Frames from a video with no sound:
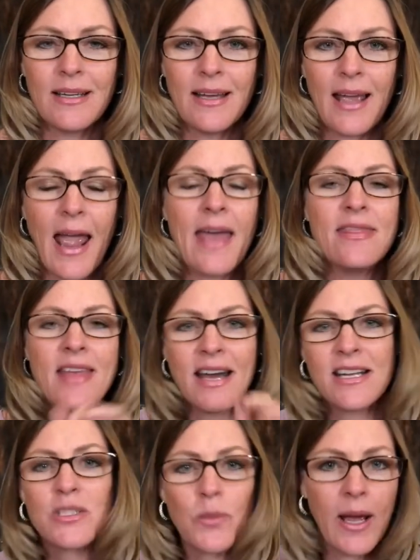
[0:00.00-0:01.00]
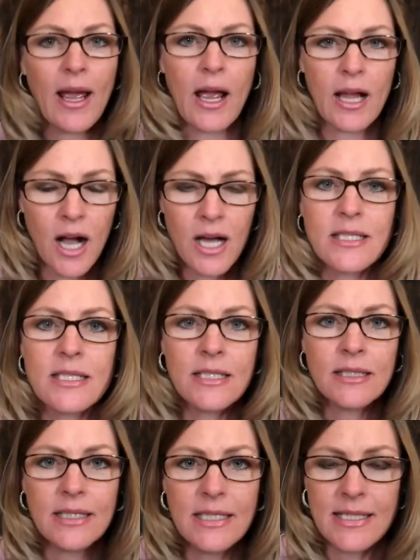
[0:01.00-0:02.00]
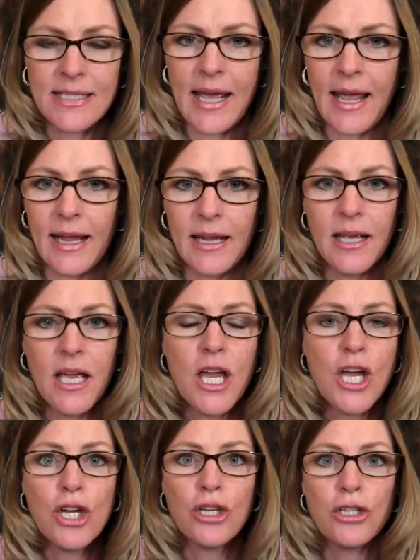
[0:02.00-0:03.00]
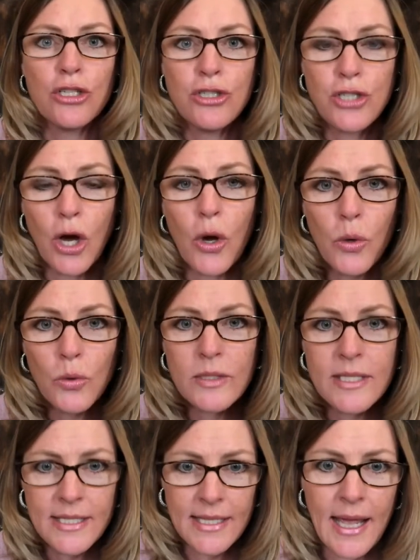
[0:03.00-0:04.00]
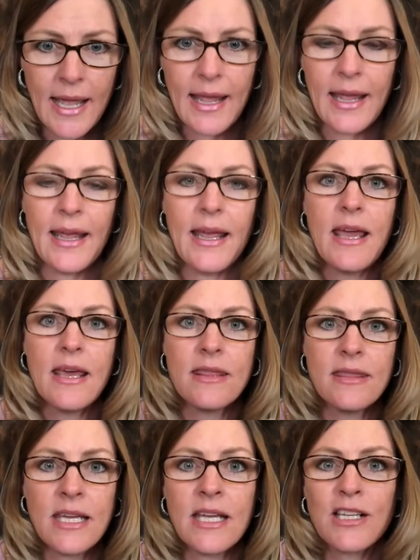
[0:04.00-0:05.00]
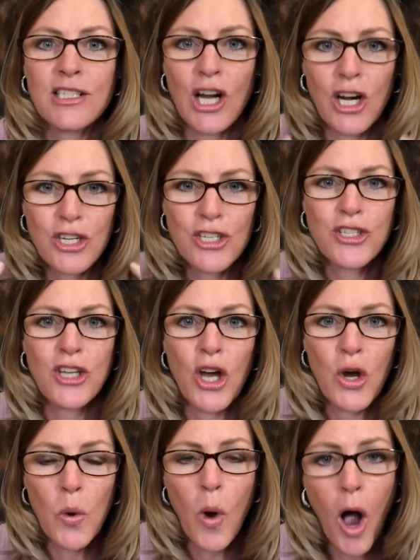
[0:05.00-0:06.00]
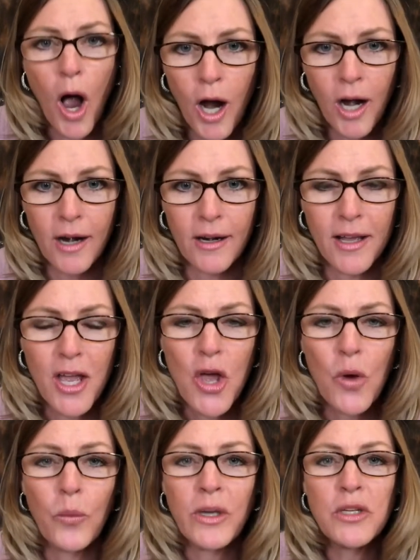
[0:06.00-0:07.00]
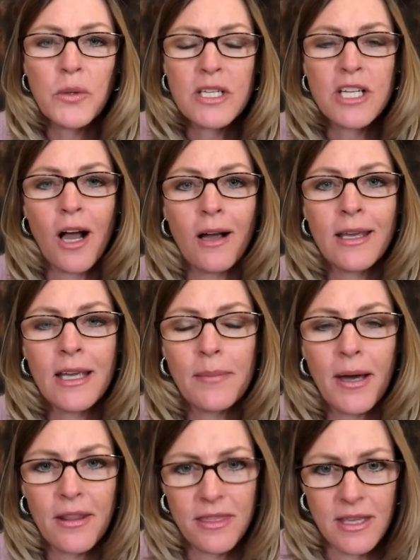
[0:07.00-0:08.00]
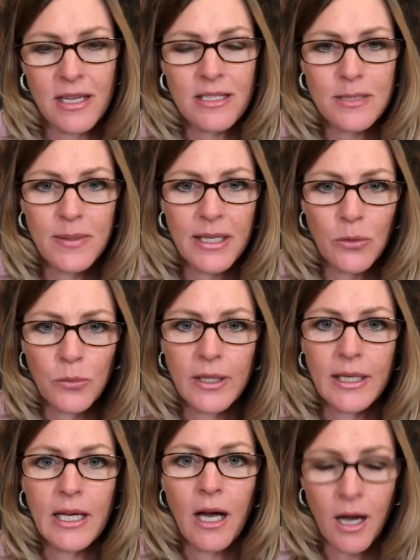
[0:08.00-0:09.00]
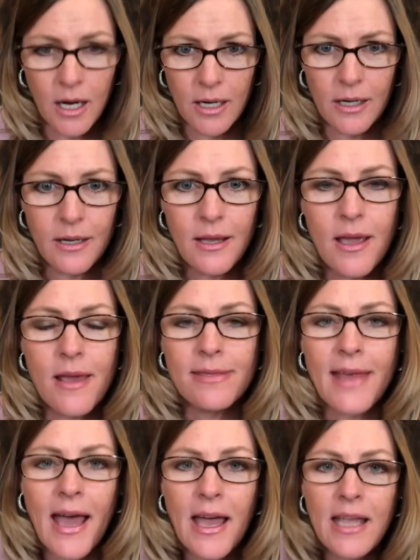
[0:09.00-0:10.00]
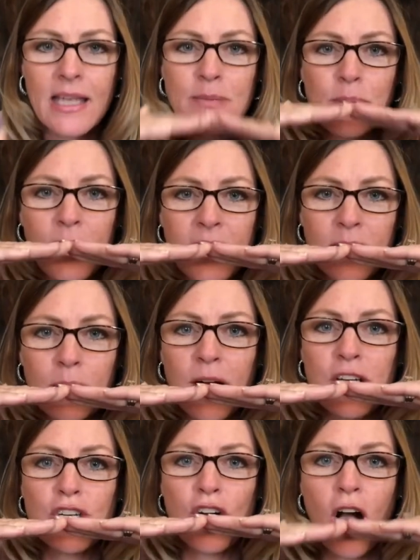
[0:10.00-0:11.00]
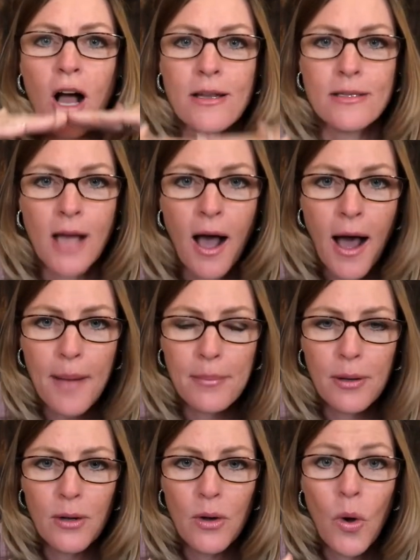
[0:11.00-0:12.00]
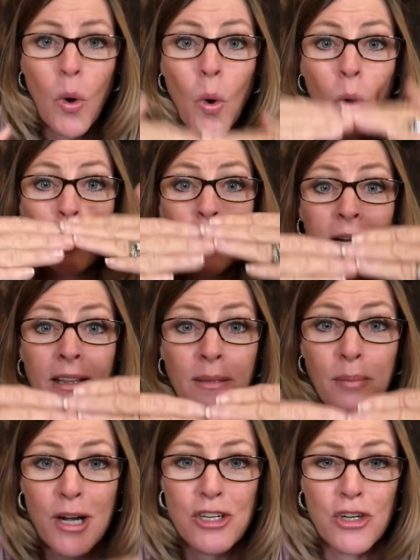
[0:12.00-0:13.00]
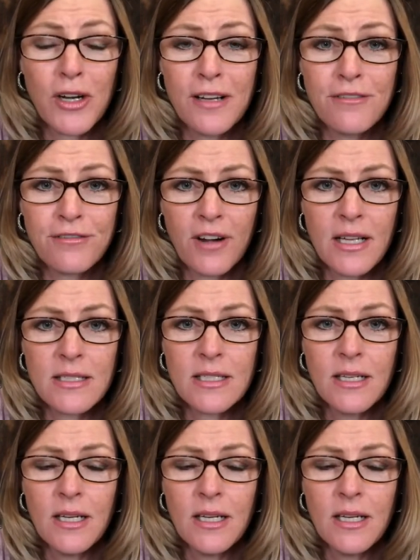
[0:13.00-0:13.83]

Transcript: And that is why I constantly say, don't say things are so hard. When you are talking about things being really hard, that is putting the pressure on top or putting the pressure in front.